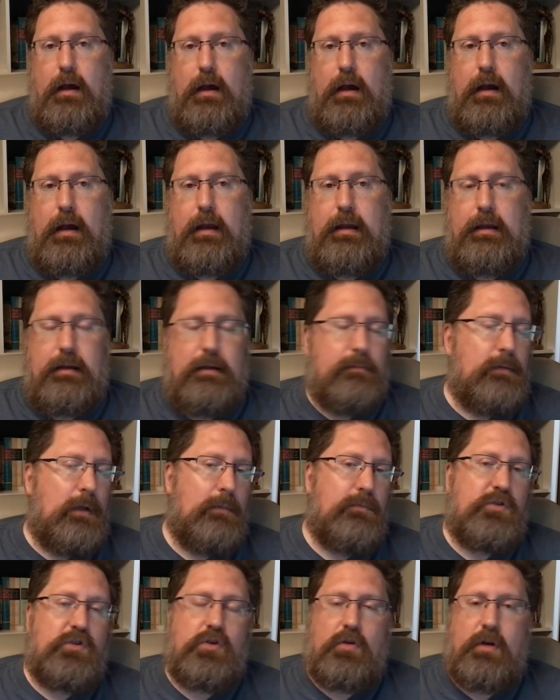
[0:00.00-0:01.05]

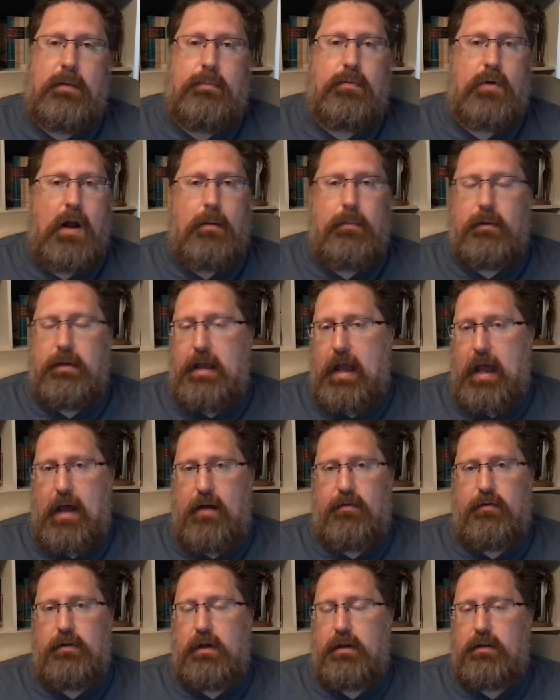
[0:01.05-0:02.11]
I'm sure I probably
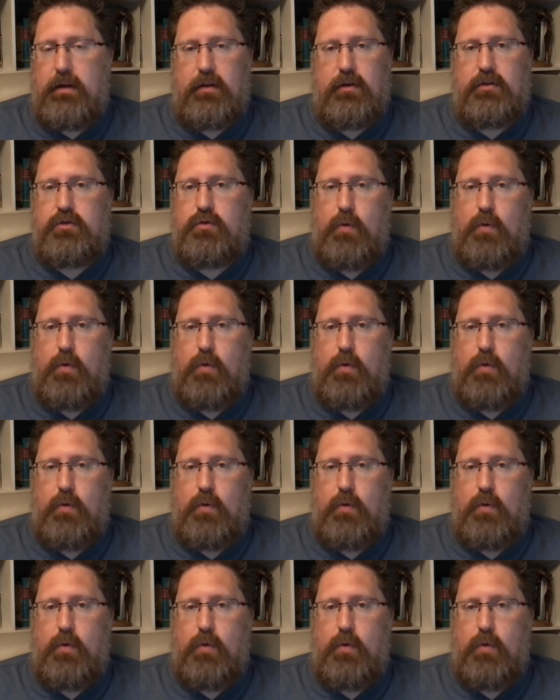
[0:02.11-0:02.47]
have another